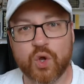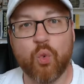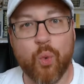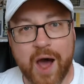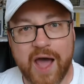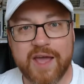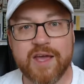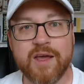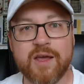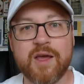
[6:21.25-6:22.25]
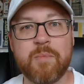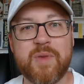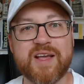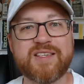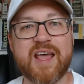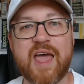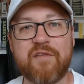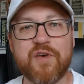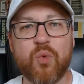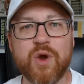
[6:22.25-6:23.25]
Why? Because
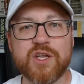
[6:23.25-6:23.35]
everyone